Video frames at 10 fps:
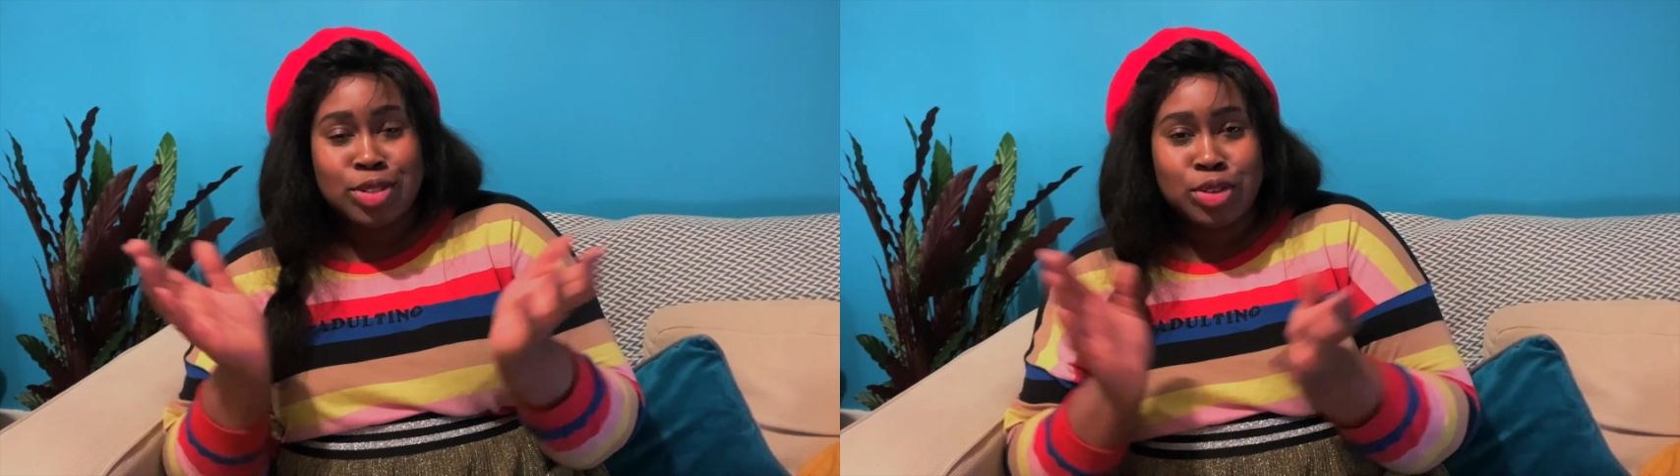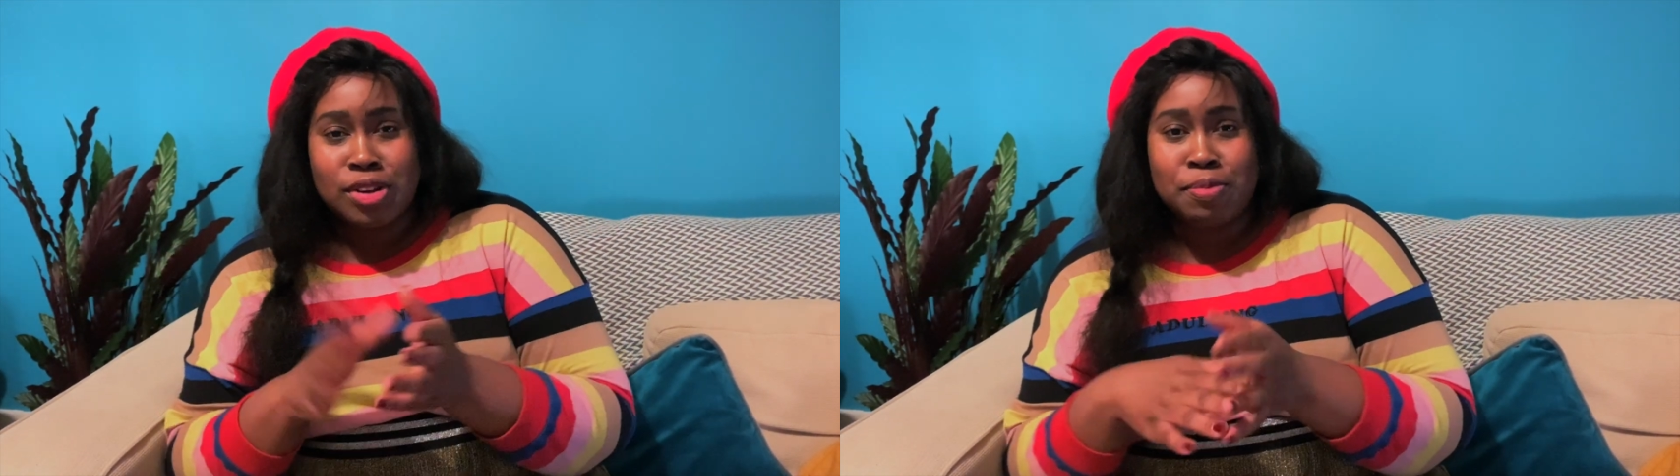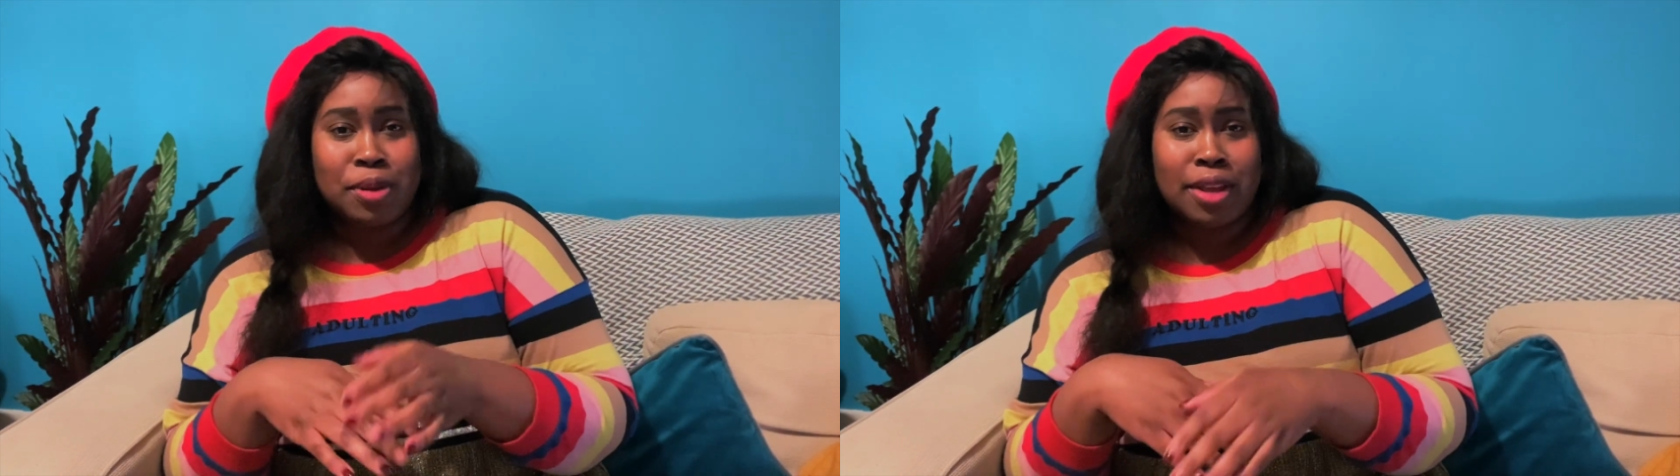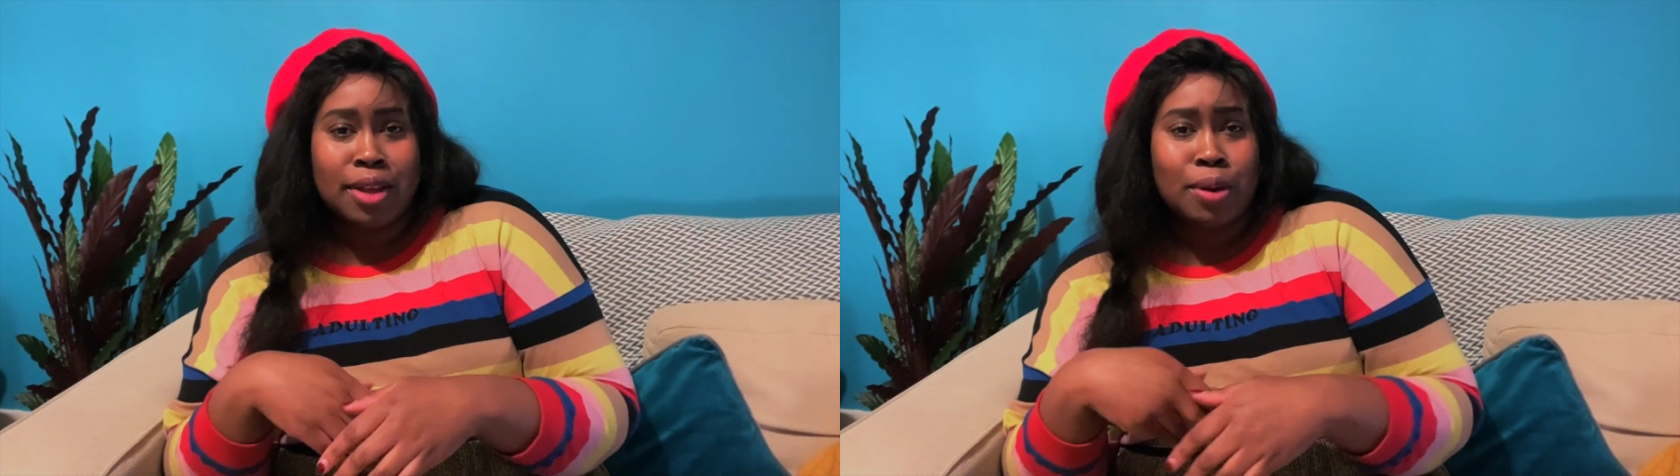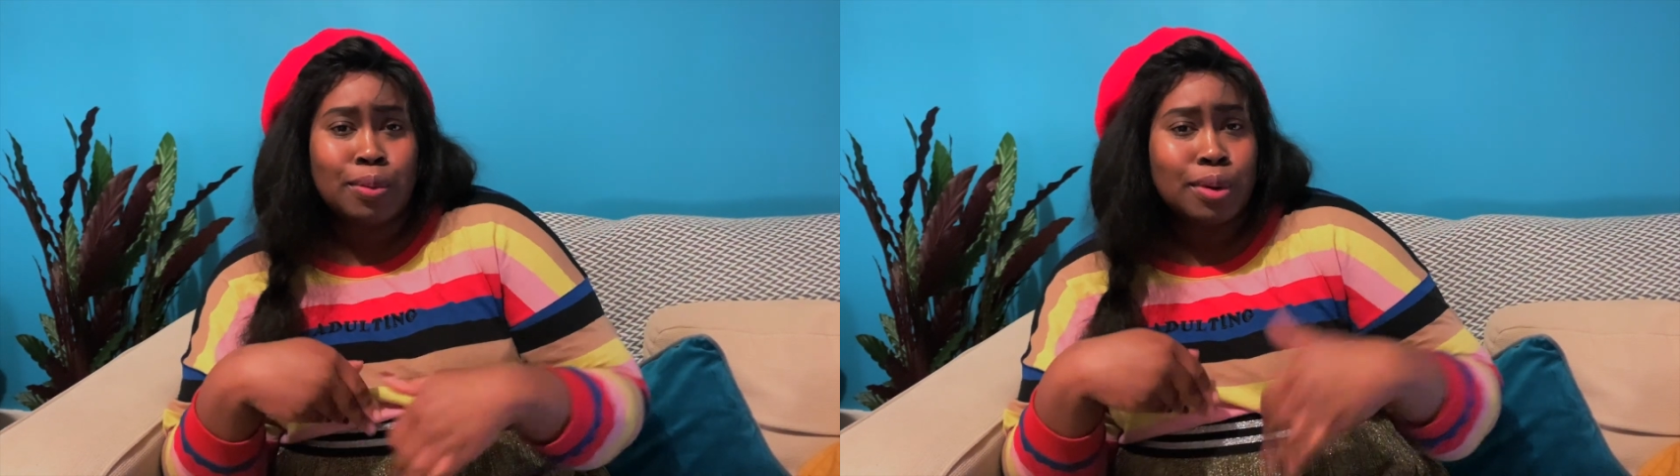Should it be
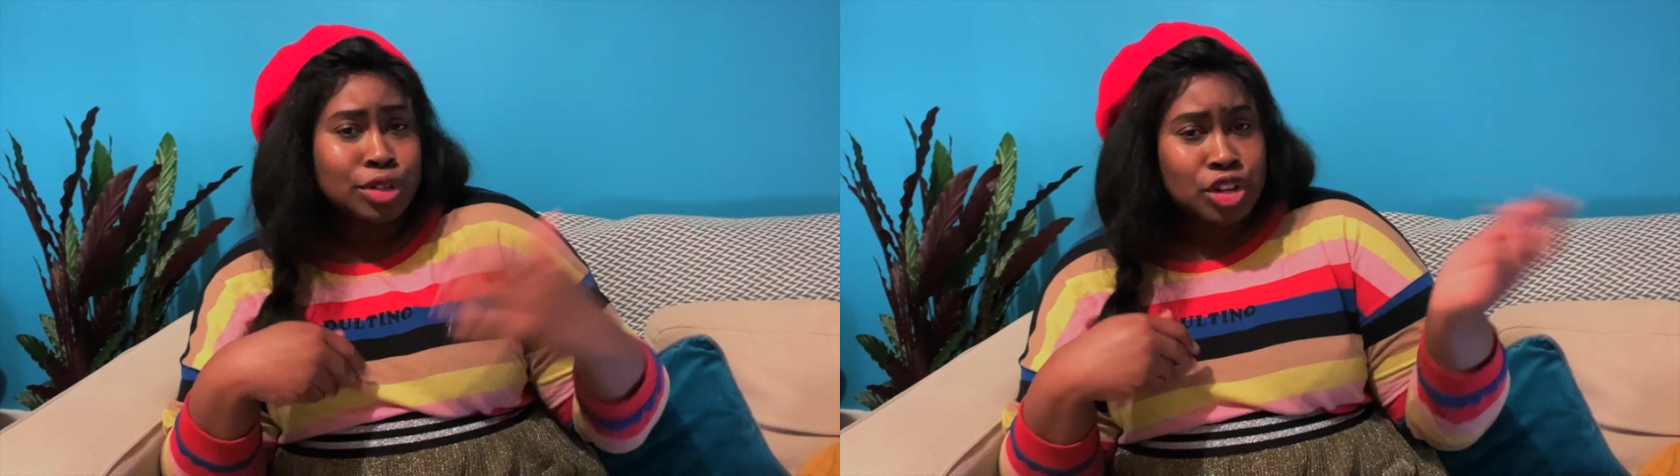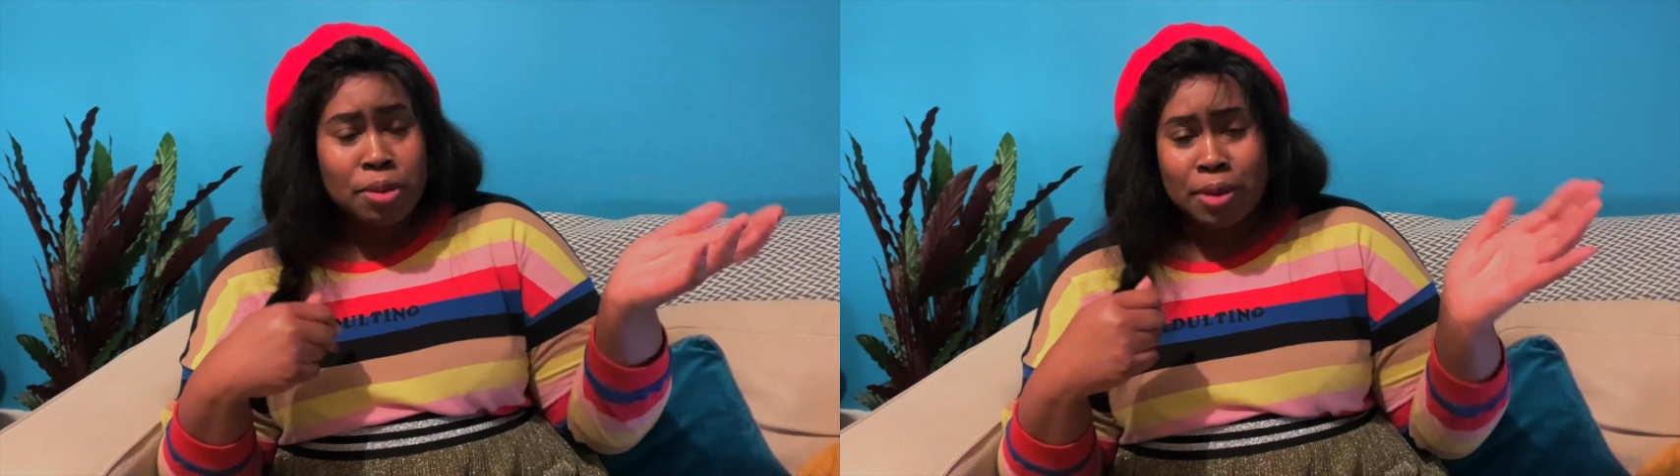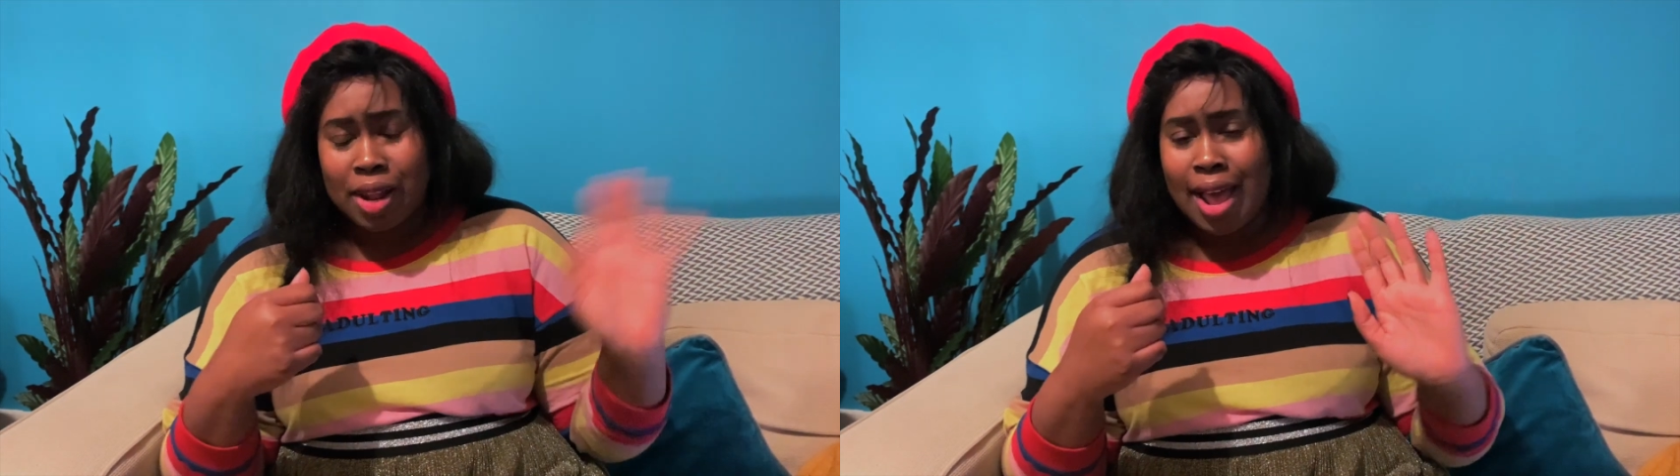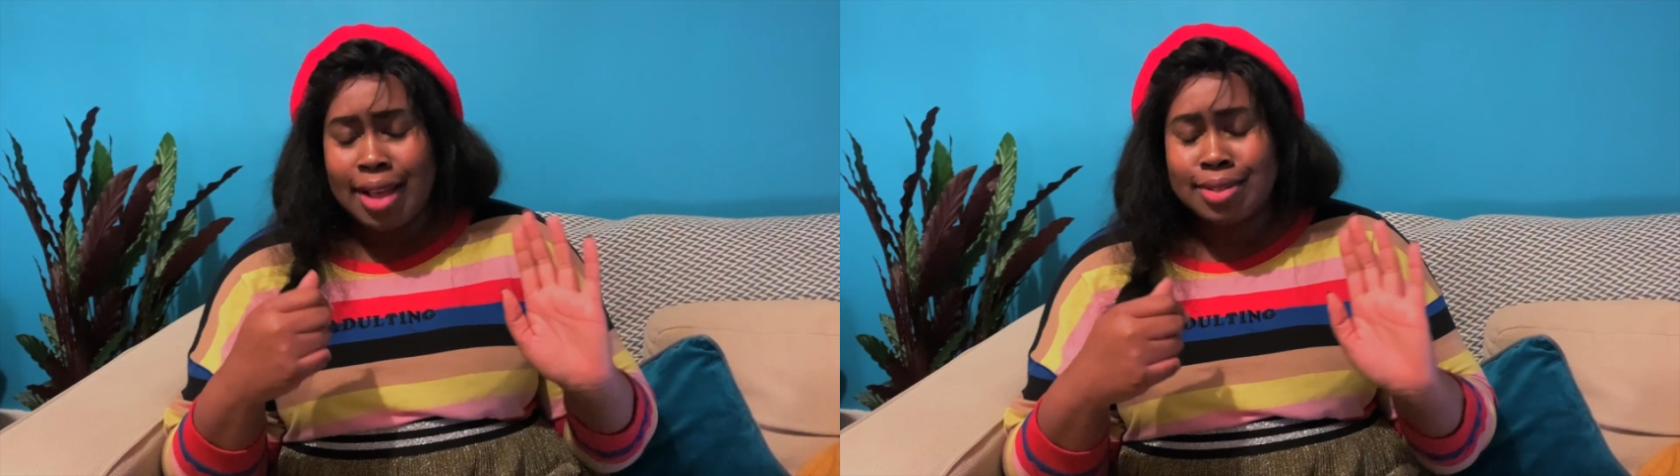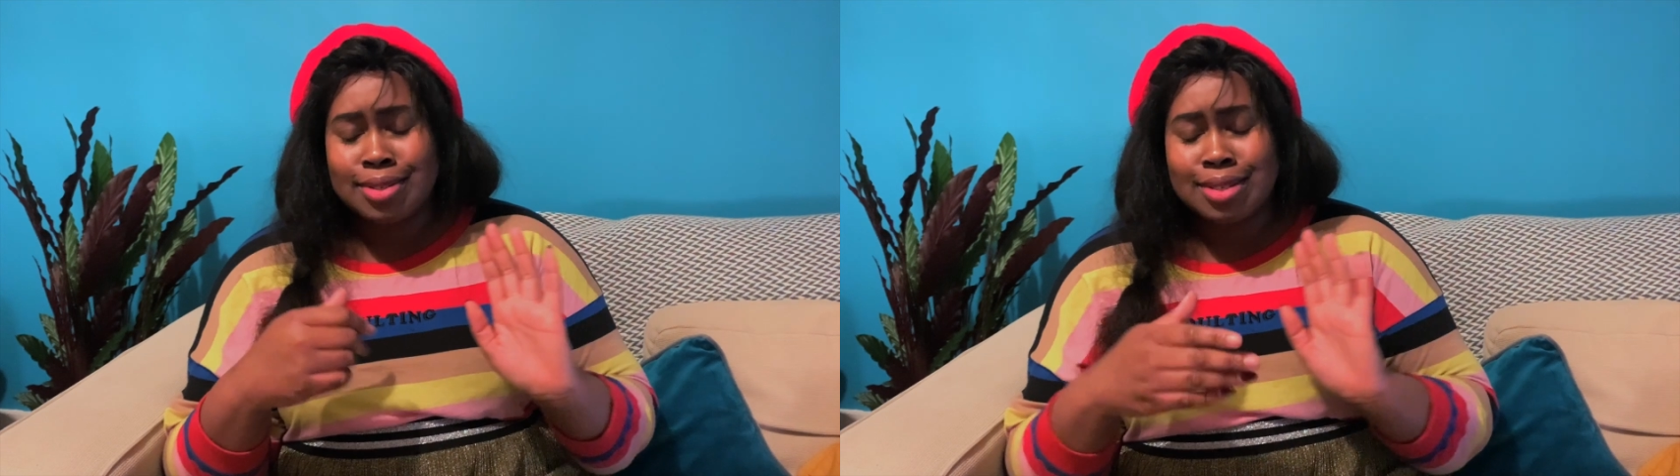a wardrobe
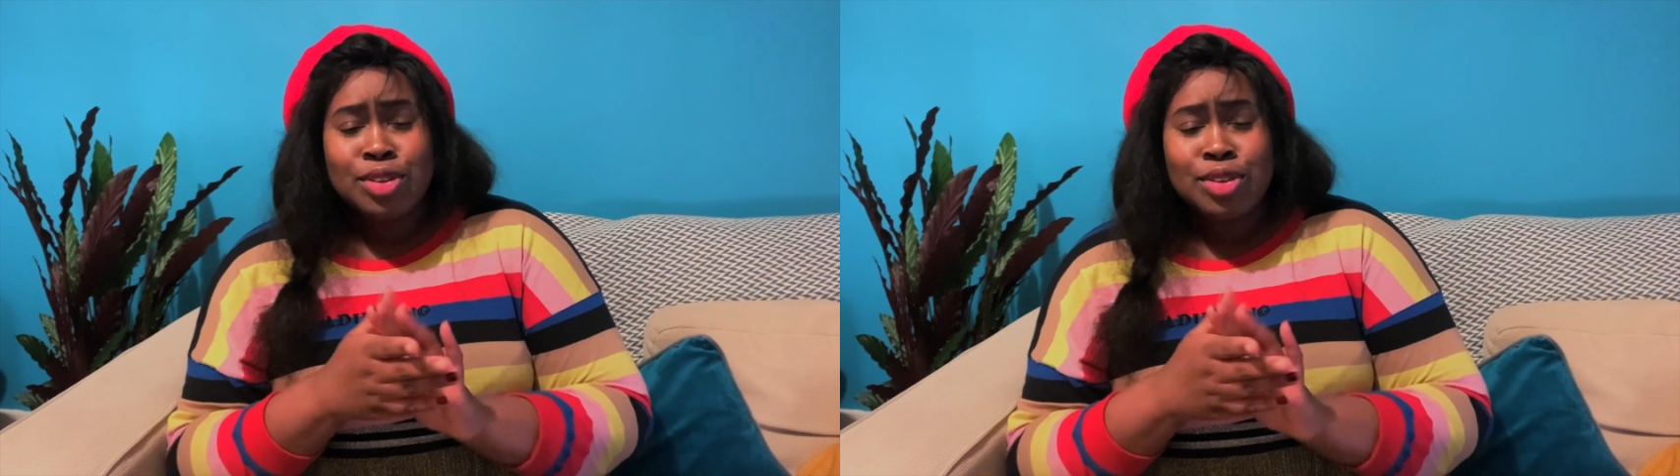cleanse?